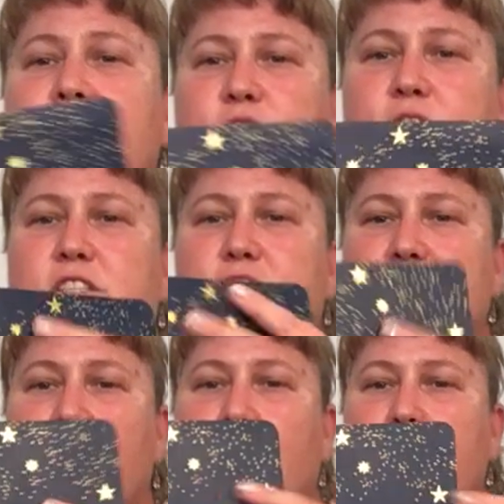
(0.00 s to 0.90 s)
So it's the
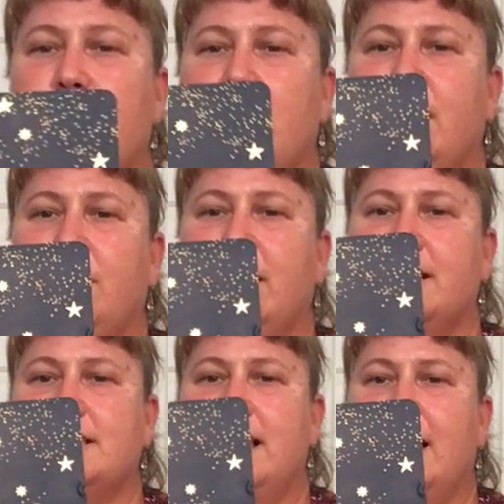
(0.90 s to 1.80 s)
starry one and then
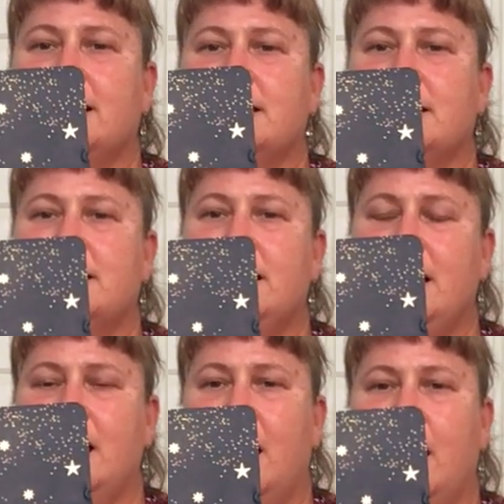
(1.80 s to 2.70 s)
it says
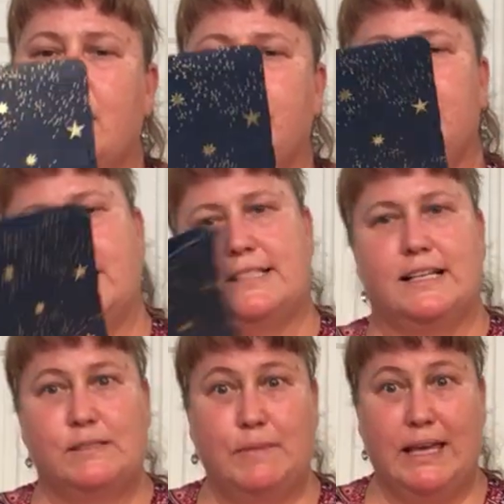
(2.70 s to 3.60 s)
Xena because
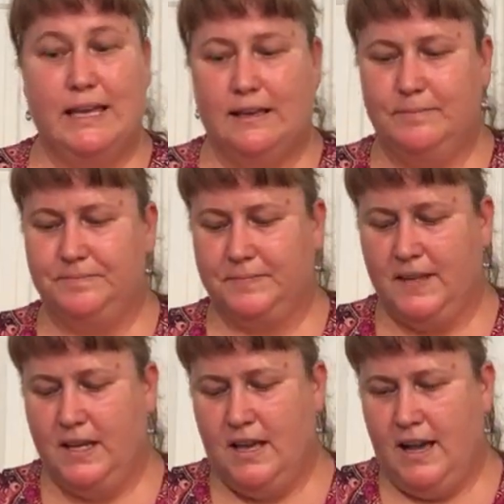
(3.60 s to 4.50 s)
that's me.
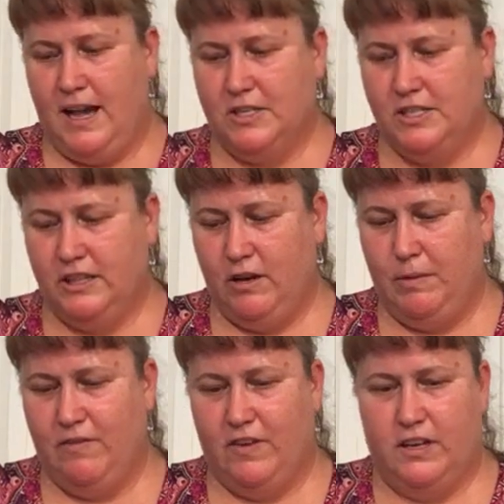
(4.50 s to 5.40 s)
I just thought that would
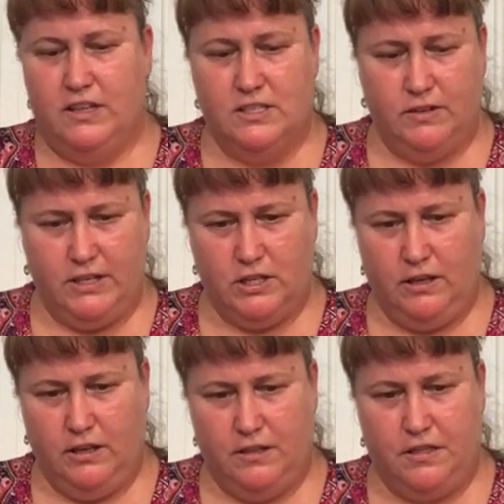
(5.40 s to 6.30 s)
be fun. These are
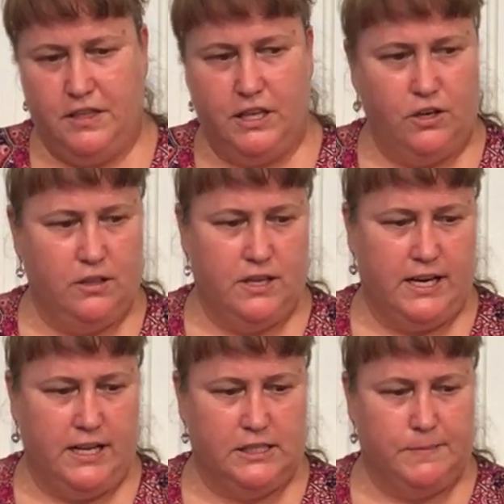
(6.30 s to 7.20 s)
actually thicker than
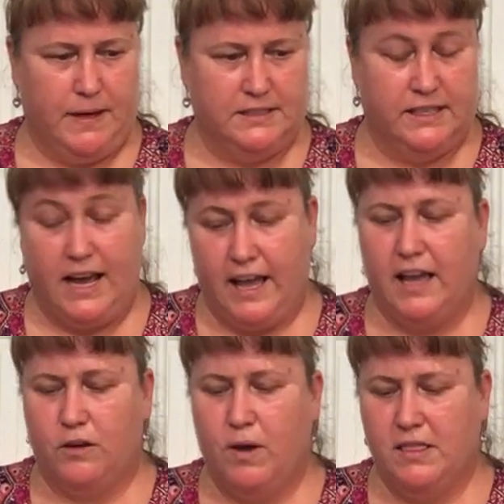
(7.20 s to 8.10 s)
I expected. I, I
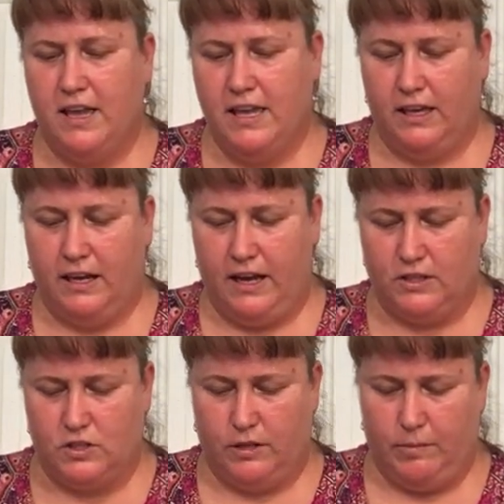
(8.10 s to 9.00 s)
quite like it
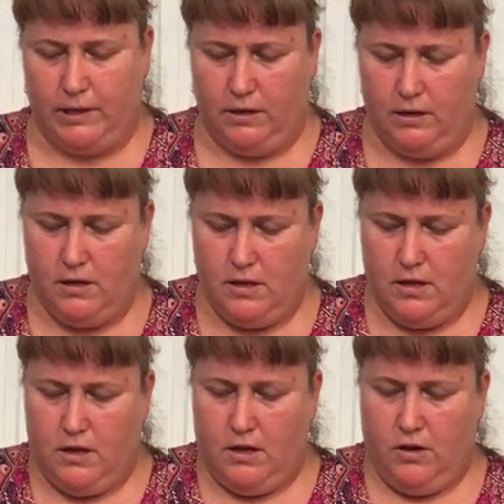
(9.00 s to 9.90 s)
actually, but
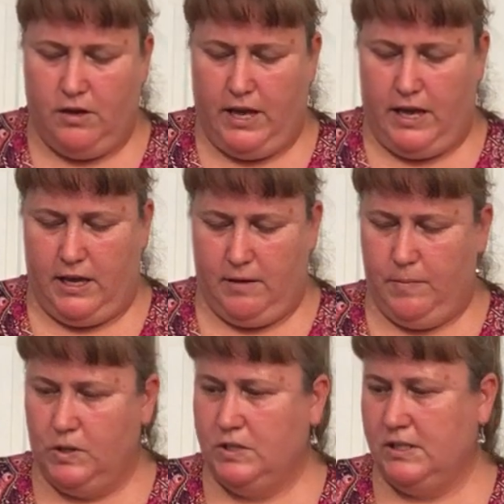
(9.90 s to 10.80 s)
Okay,
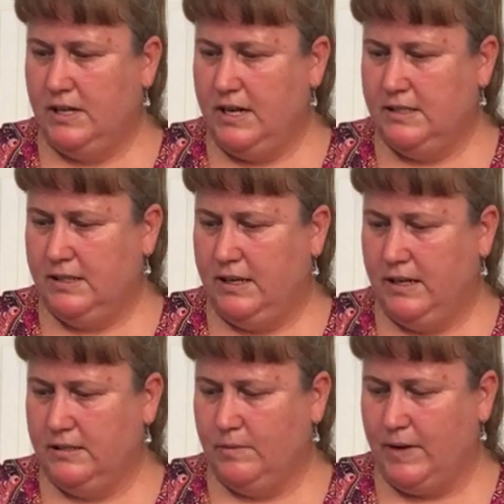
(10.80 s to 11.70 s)
personalize and
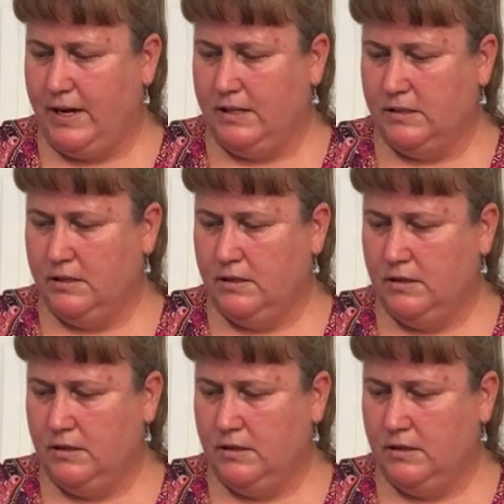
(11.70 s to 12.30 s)
customize.